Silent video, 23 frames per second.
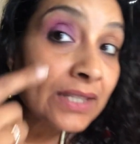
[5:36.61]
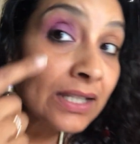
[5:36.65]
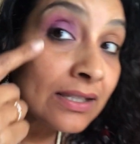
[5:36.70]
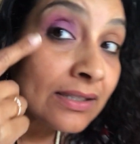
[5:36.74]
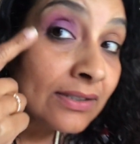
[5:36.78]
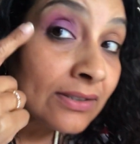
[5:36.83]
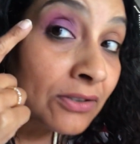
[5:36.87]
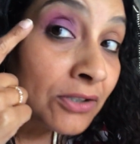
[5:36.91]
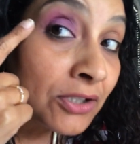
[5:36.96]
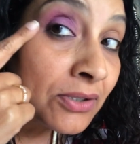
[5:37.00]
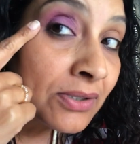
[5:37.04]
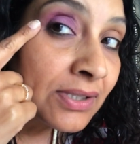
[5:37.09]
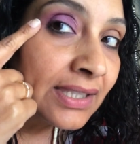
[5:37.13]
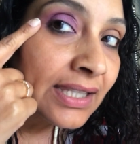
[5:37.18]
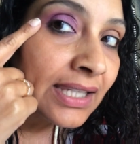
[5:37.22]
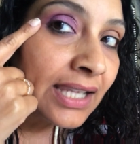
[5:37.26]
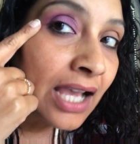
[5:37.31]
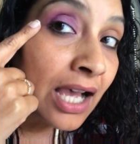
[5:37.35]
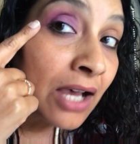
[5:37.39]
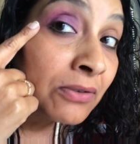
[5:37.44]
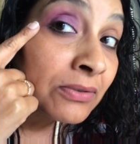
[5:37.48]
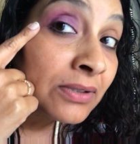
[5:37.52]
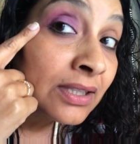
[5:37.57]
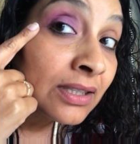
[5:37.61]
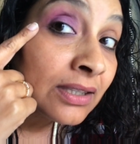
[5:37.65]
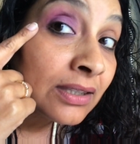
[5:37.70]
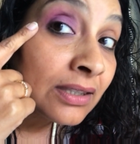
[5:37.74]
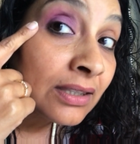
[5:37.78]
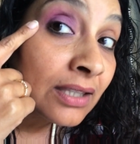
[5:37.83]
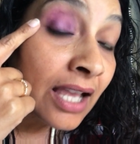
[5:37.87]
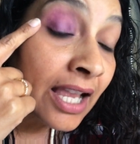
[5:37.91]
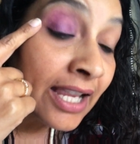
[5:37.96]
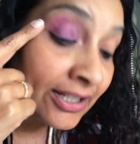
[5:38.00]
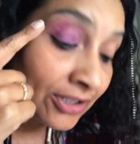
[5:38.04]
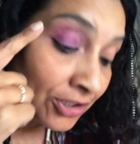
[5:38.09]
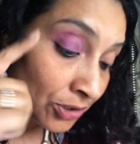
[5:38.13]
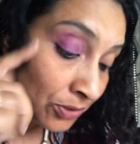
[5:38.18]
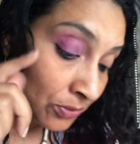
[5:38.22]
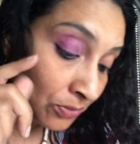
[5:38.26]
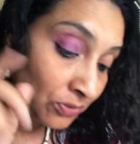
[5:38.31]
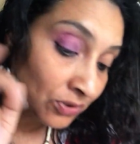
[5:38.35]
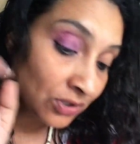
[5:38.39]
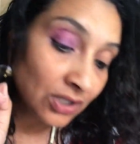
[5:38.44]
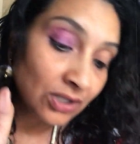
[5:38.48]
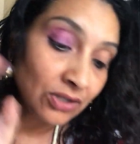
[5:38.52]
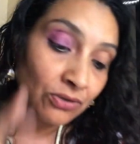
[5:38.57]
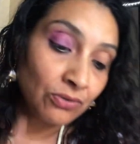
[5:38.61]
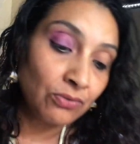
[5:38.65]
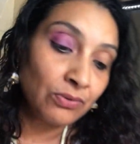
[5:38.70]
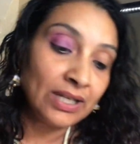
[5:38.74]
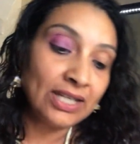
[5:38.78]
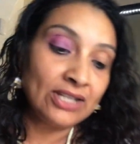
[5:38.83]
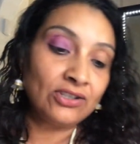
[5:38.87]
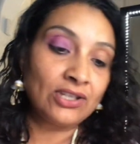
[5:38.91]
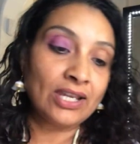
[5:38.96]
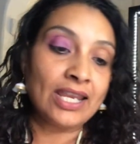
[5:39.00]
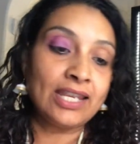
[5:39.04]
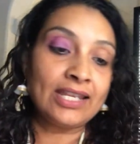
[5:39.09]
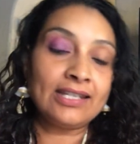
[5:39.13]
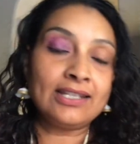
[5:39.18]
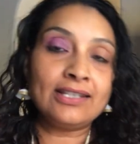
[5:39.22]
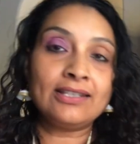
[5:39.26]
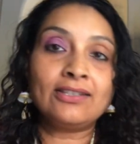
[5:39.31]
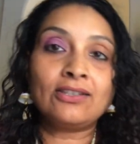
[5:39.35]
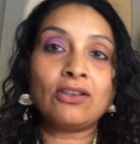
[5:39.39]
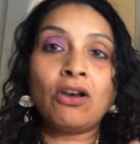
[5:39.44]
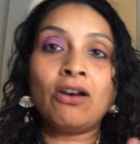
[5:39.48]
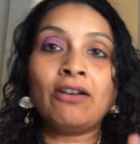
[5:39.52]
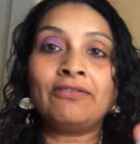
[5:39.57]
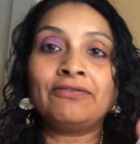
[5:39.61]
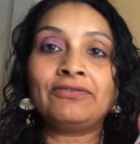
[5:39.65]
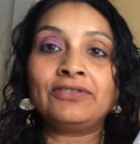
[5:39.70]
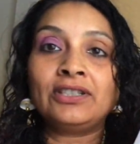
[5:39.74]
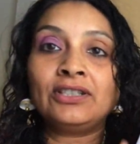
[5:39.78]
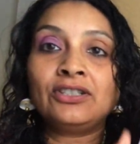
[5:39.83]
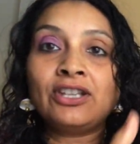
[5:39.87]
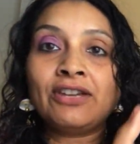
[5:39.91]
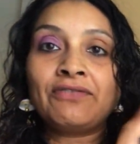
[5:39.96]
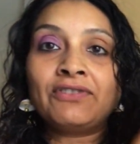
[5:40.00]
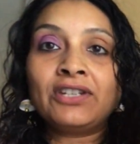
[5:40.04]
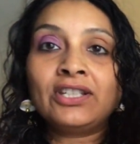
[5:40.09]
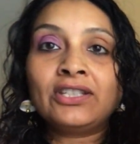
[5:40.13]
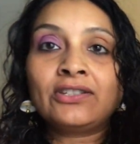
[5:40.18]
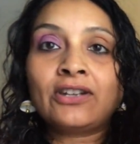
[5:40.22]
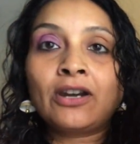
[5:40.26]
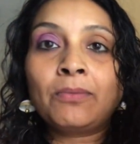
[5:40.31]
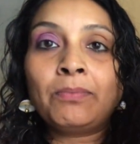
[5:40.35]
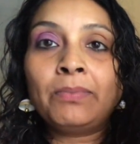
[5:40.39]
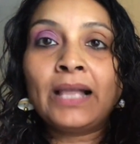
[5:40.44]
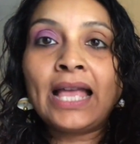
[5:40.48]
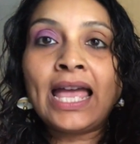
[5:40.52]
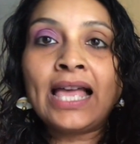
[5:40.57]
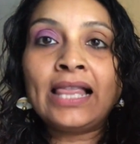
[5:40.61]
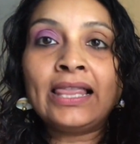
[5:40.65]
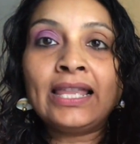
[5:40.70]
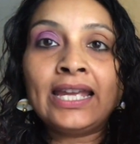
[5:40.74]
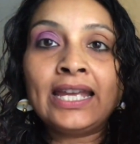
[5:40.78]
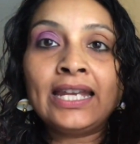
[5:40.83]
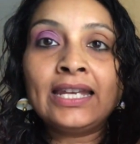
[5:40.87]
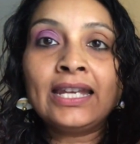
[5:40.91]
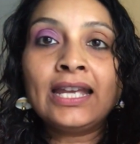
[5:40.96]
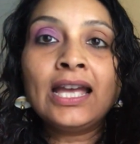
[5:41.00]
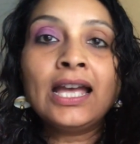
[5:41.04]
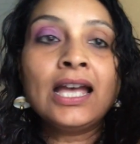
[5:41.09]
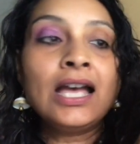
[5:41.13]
So you see how I used 3 shades of the Jeffree Star palette.